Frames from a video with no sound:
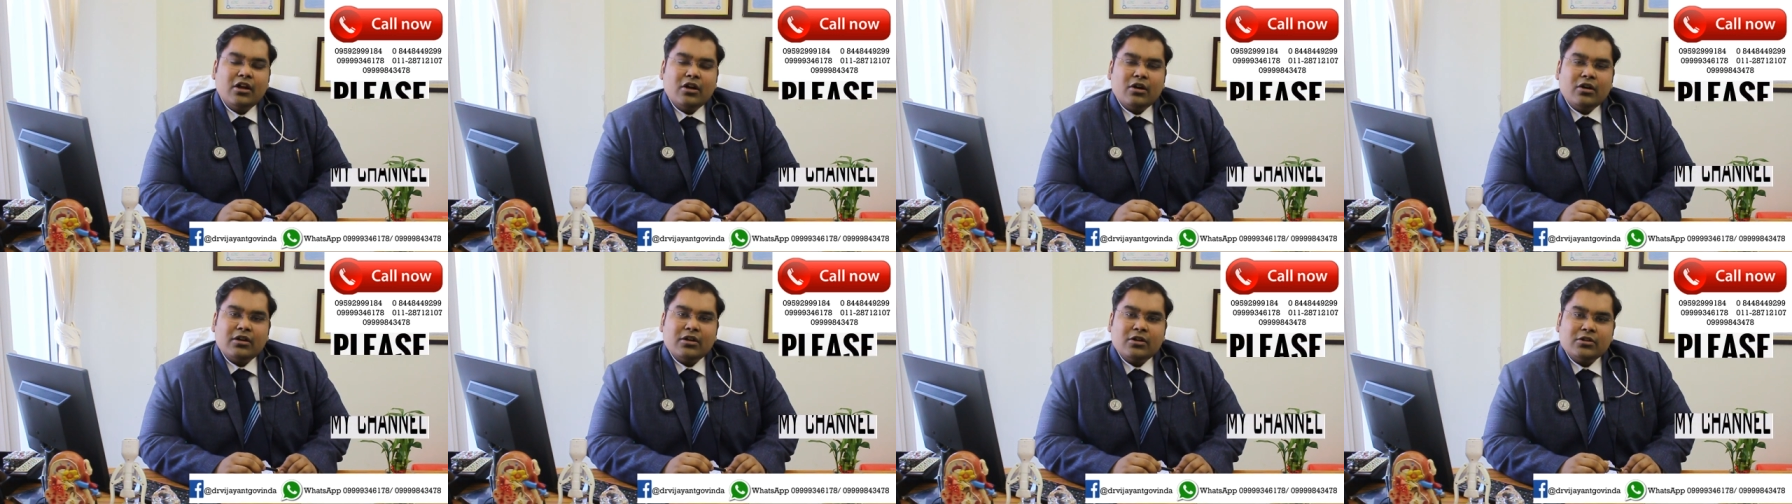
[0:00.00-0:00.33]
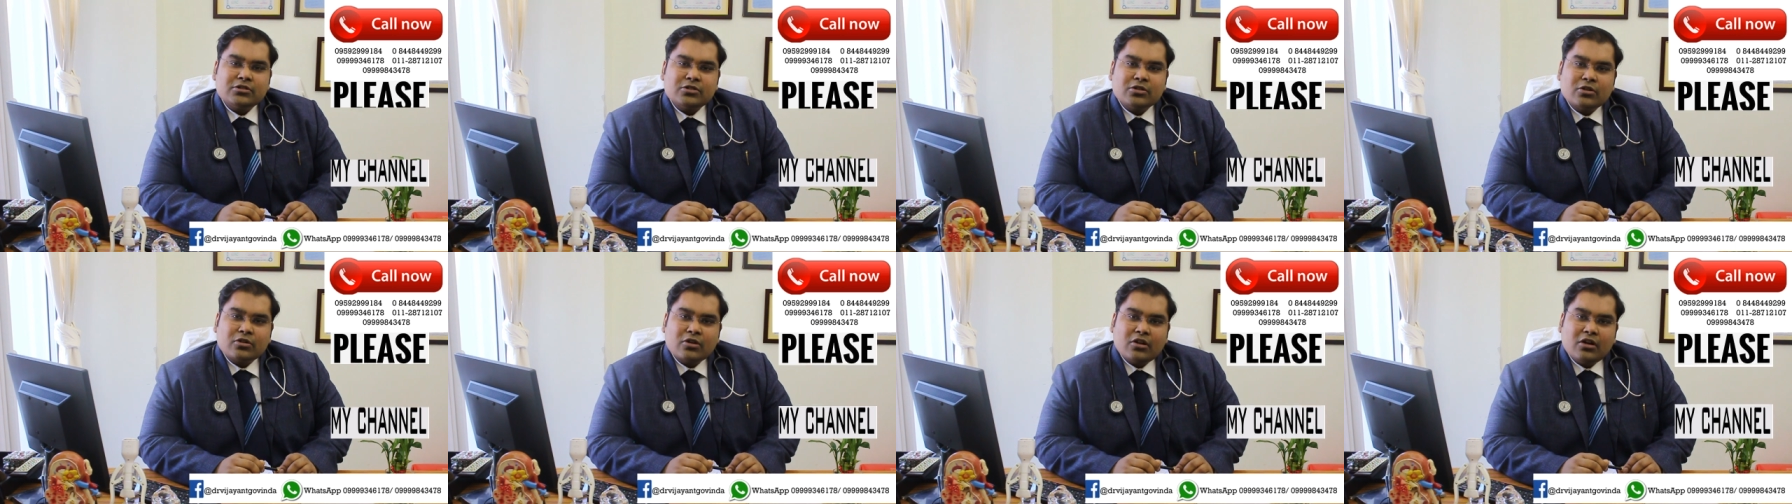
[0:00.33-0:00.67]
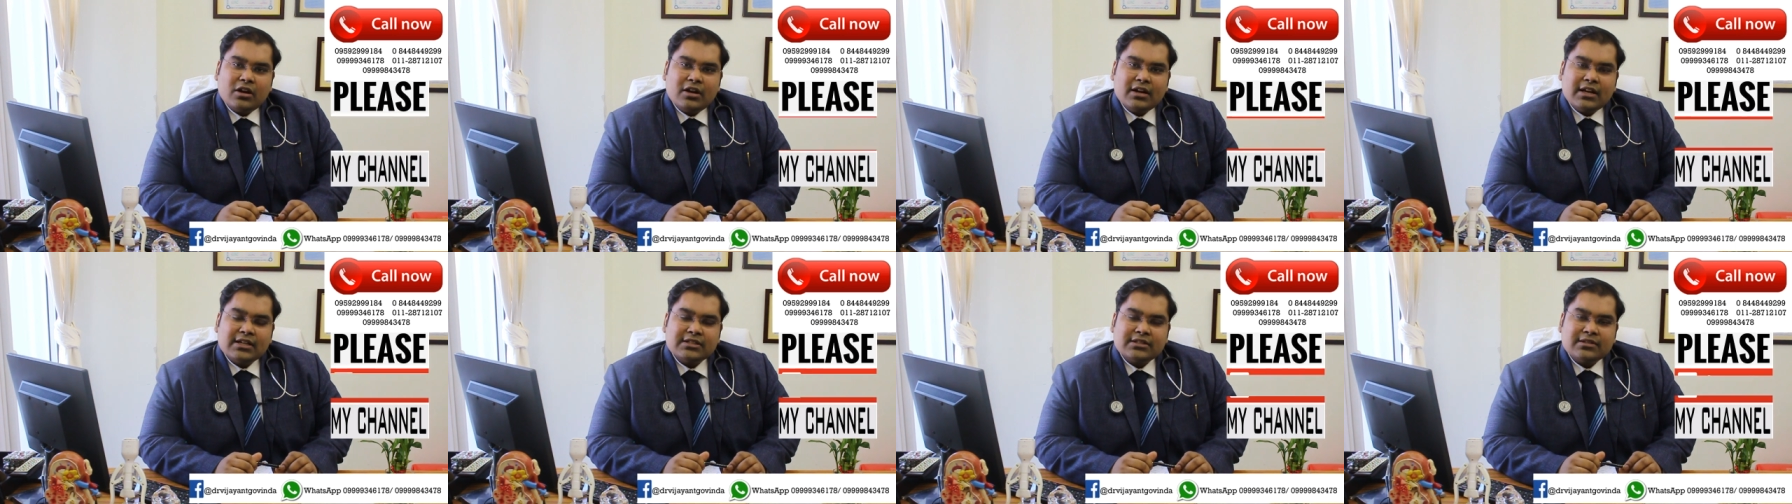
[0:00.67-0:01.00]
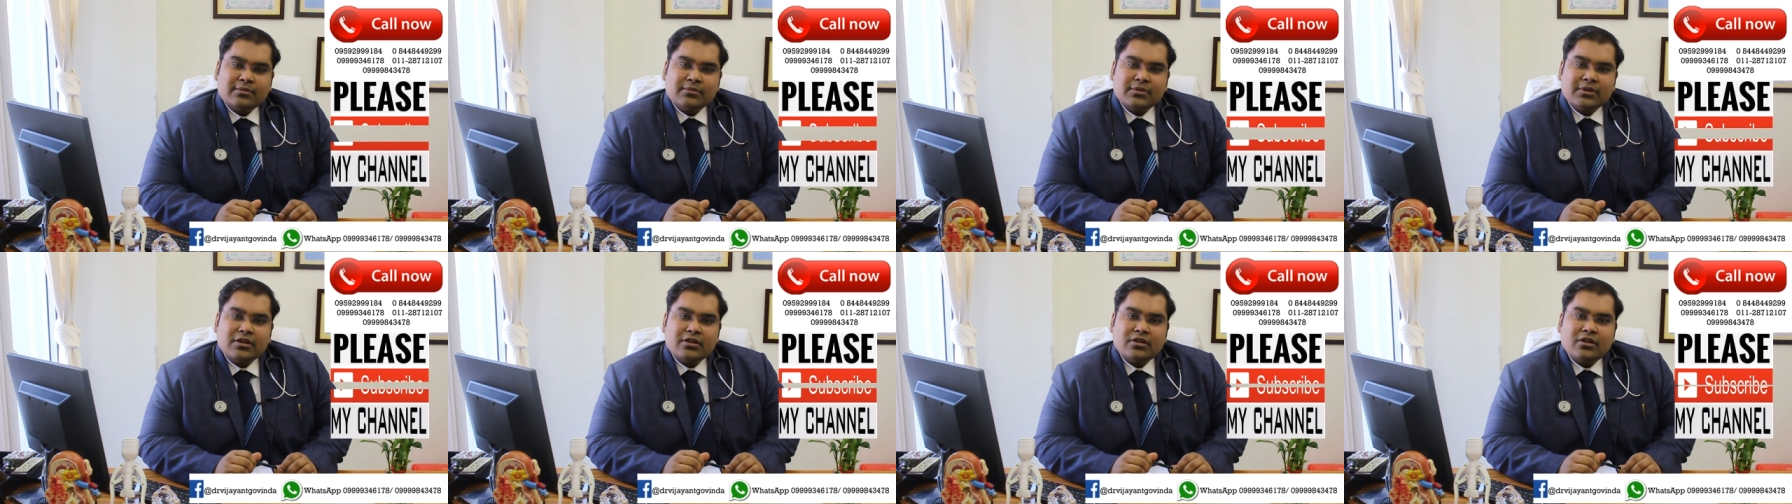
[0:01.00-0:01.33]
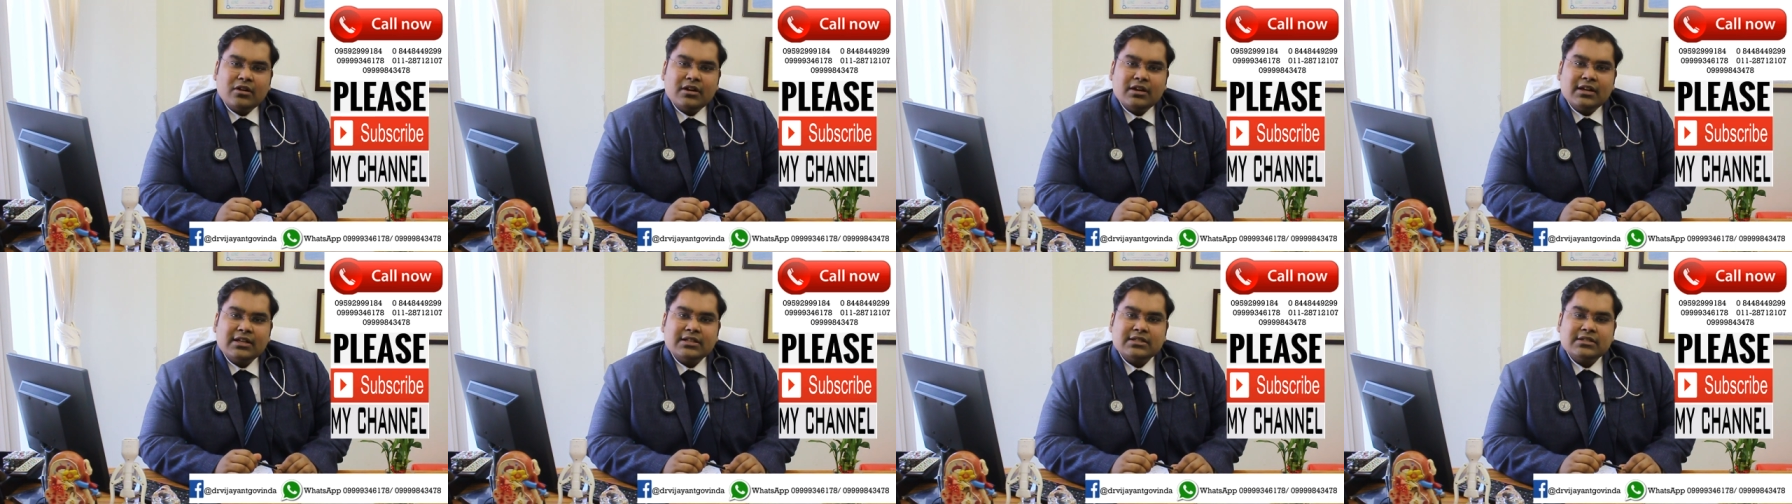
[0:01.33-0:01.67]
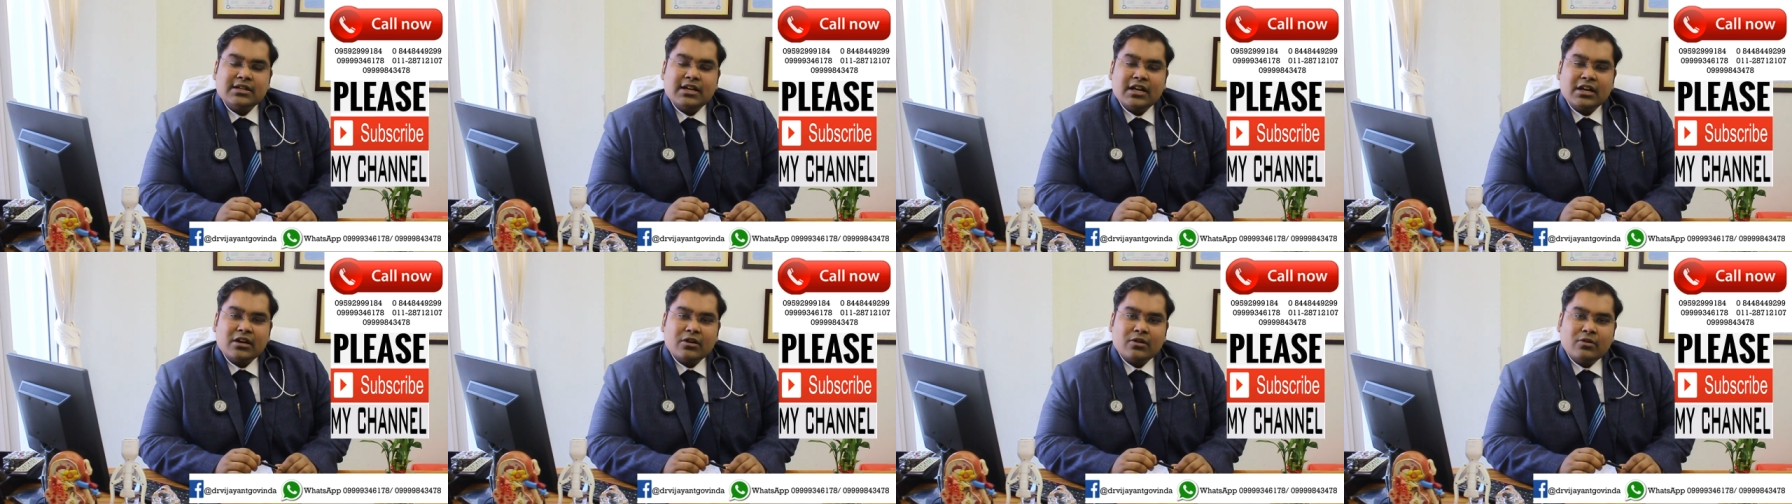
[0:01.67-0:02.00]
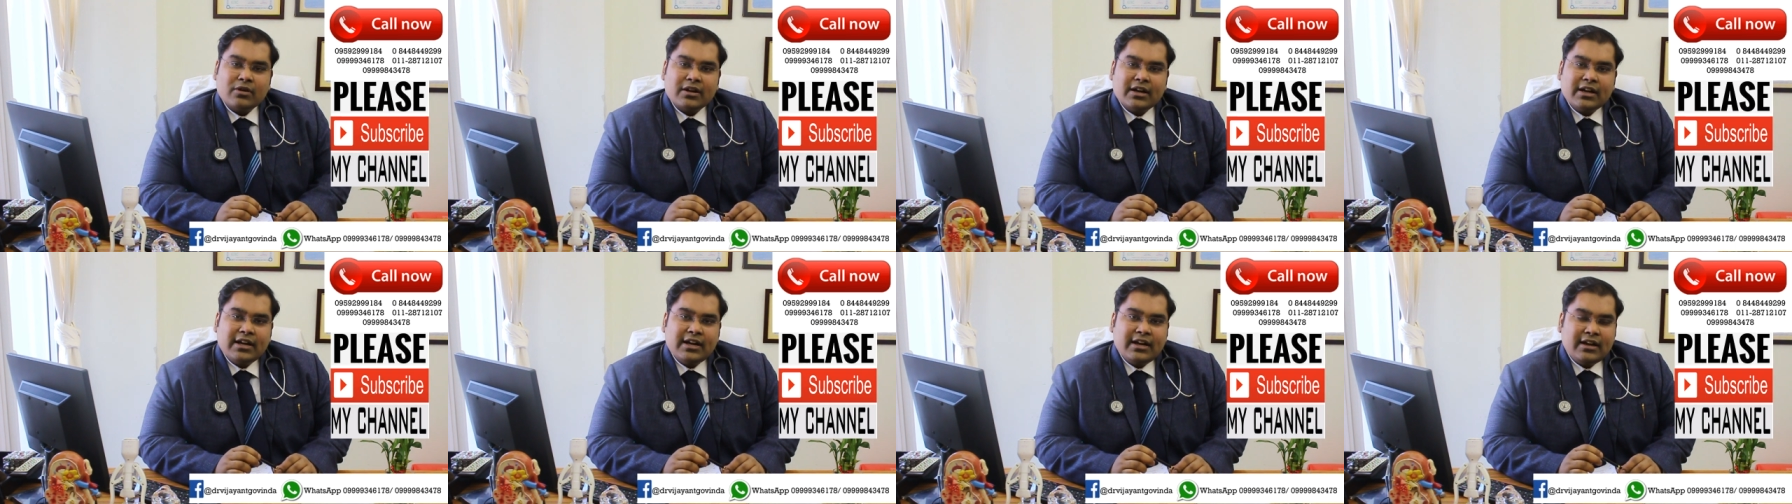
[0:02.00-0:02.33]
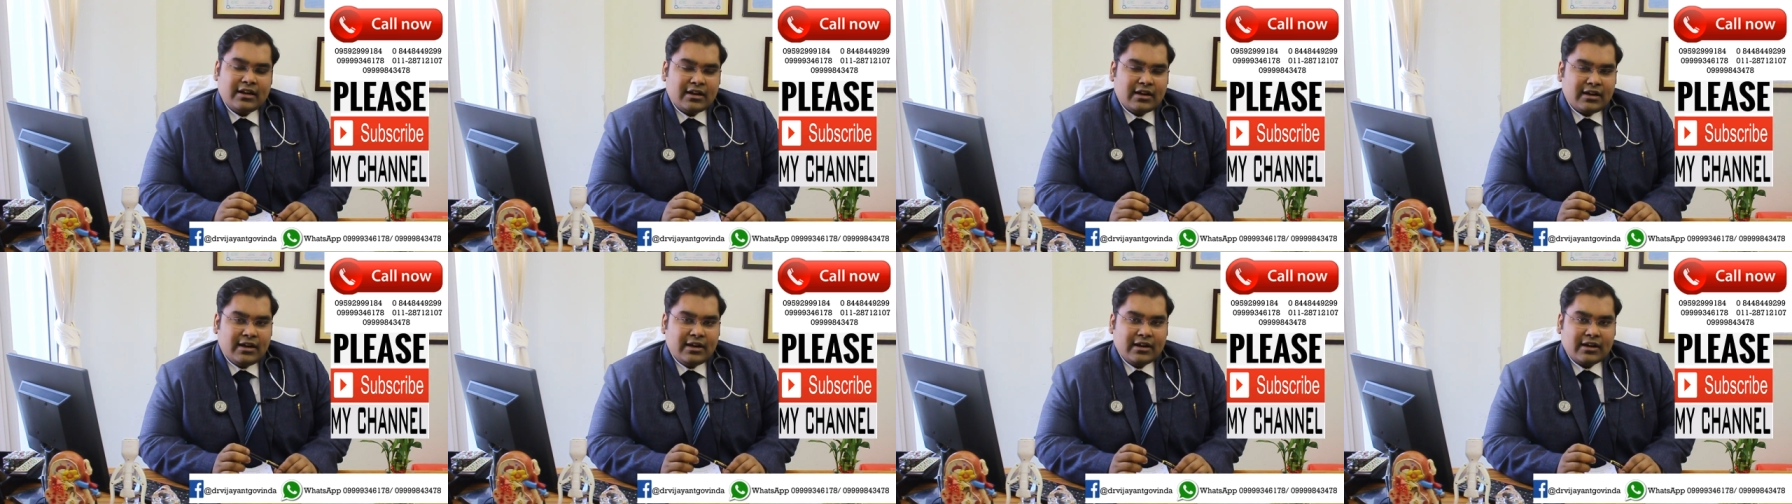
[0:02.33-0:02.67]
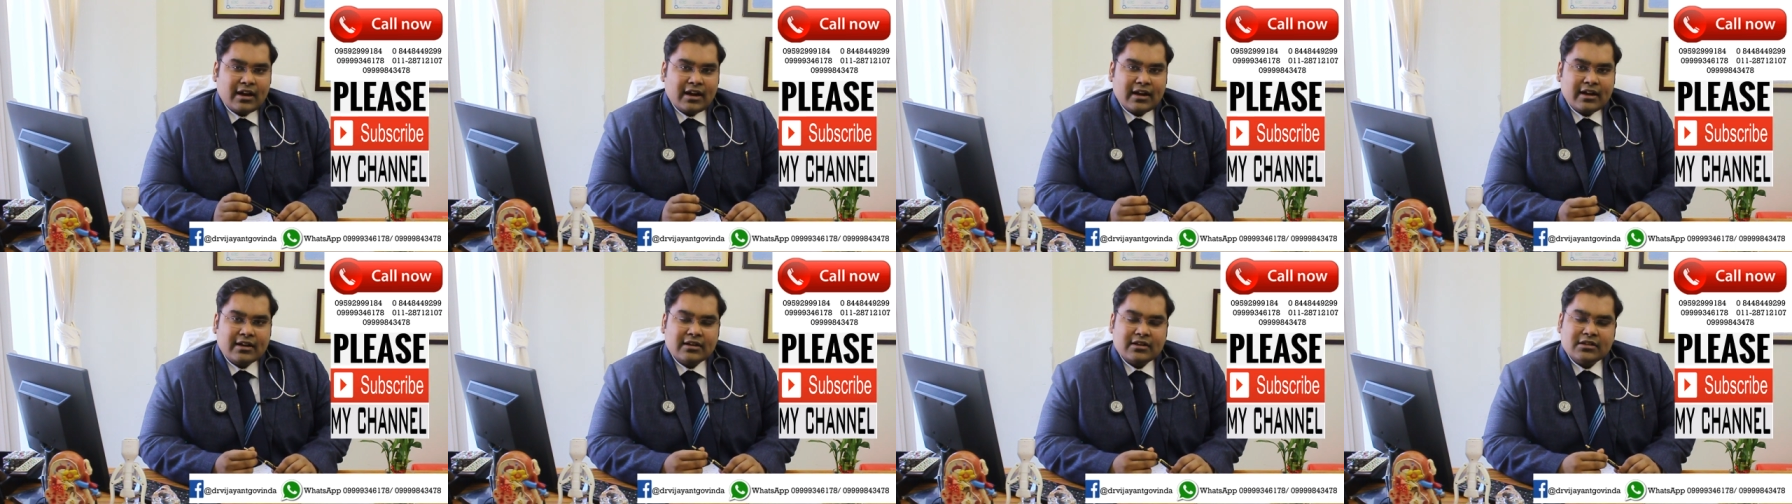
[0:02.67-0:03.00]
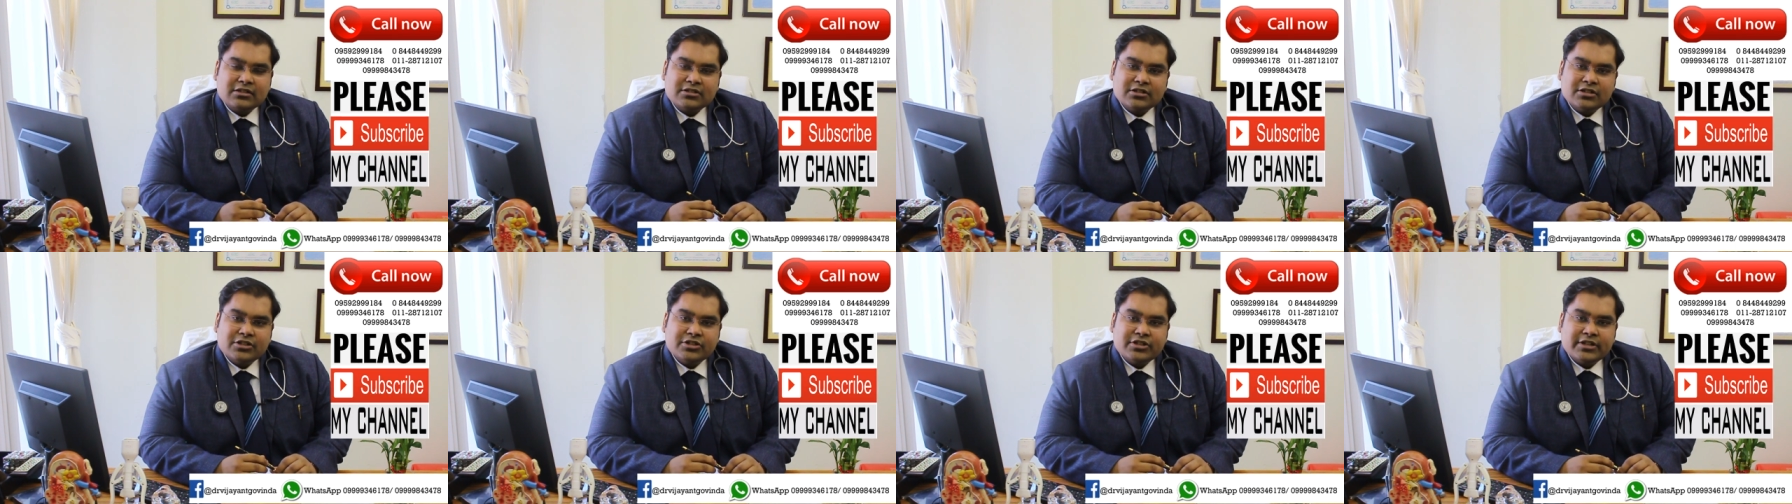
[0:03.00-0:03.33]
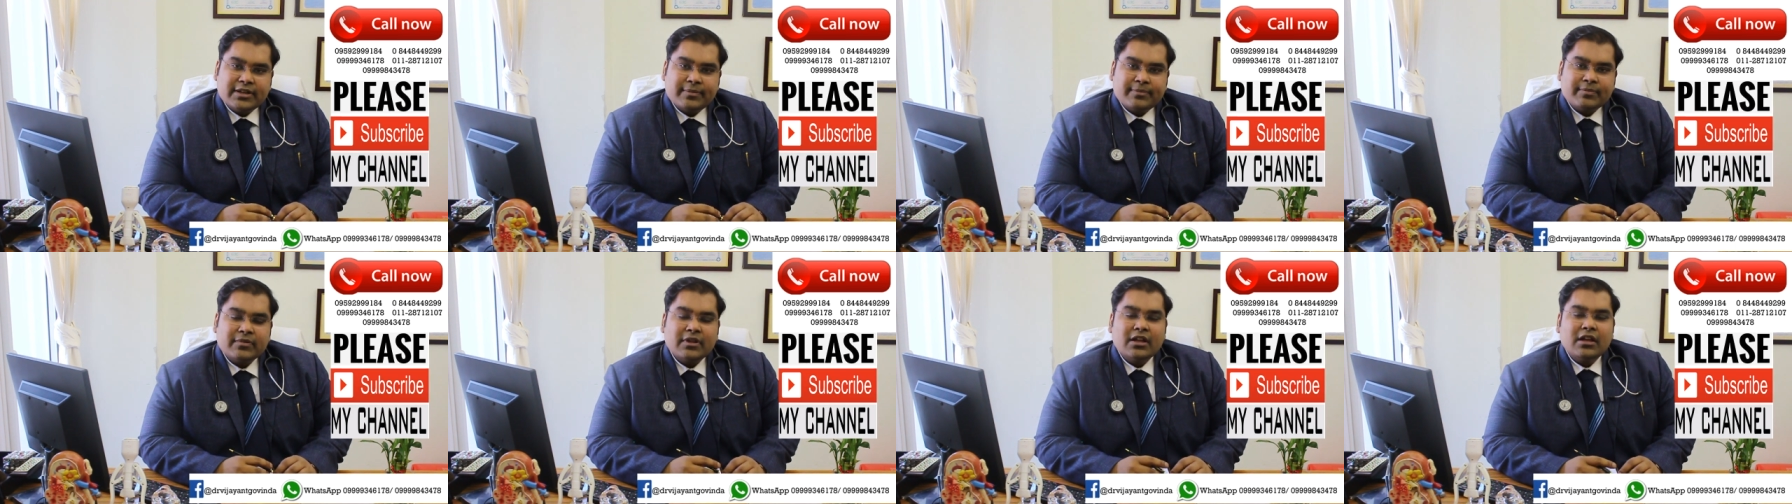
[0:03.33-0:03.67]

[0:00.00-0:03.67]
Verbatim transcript: also called as something called as retrograde intrarenal surgery,